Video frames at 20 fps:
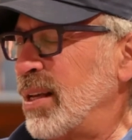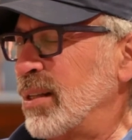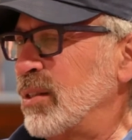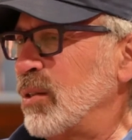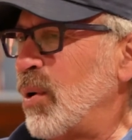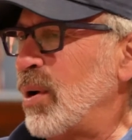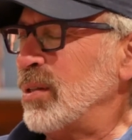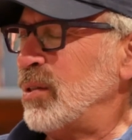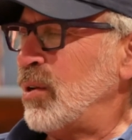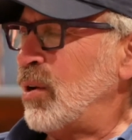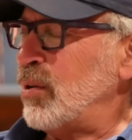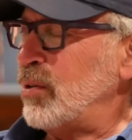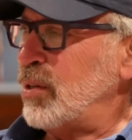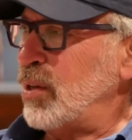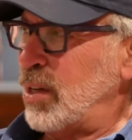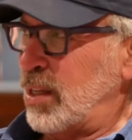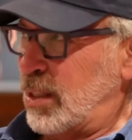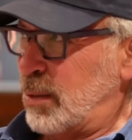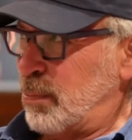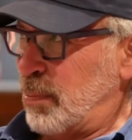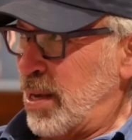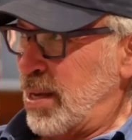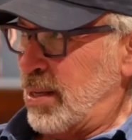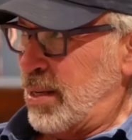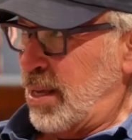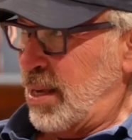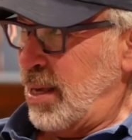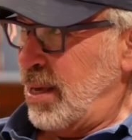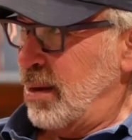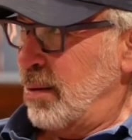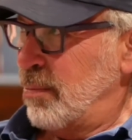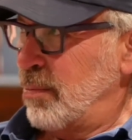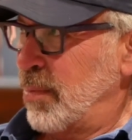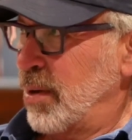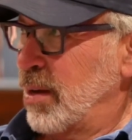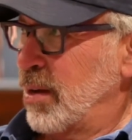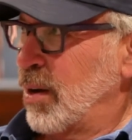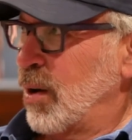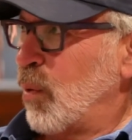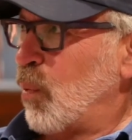And so I started to explain to him
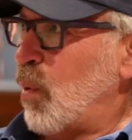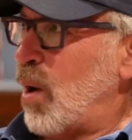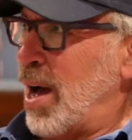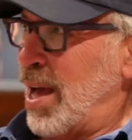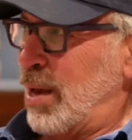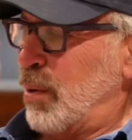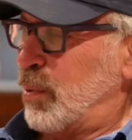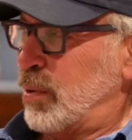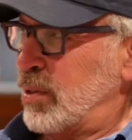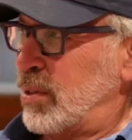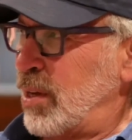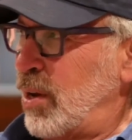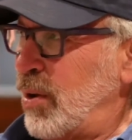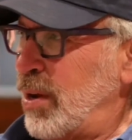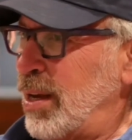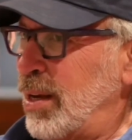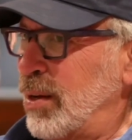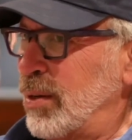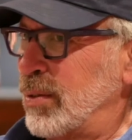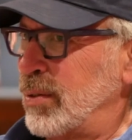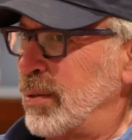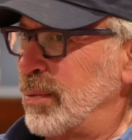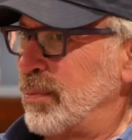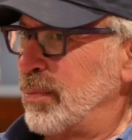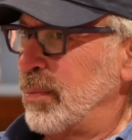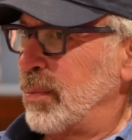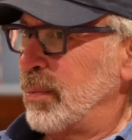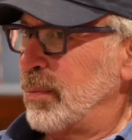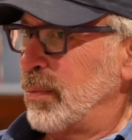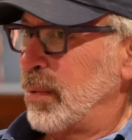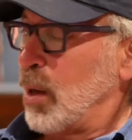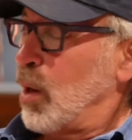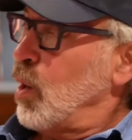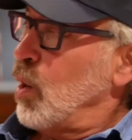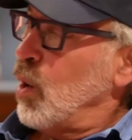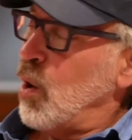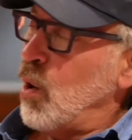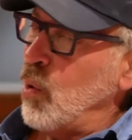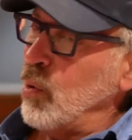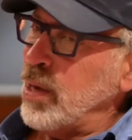why it was there. He goes,
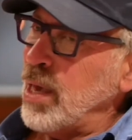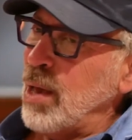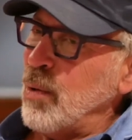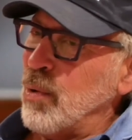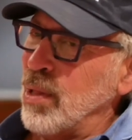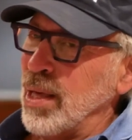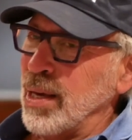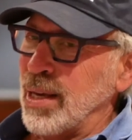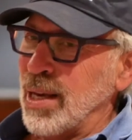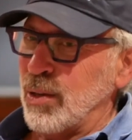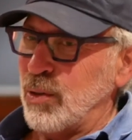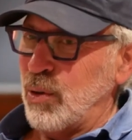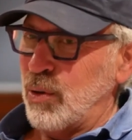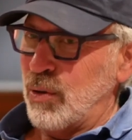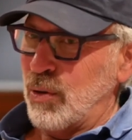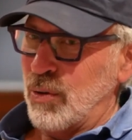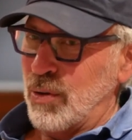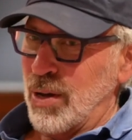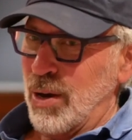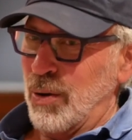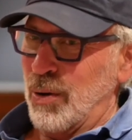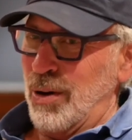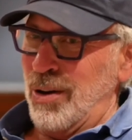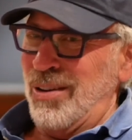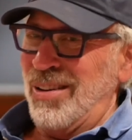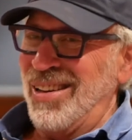okay, well, I guess you do know,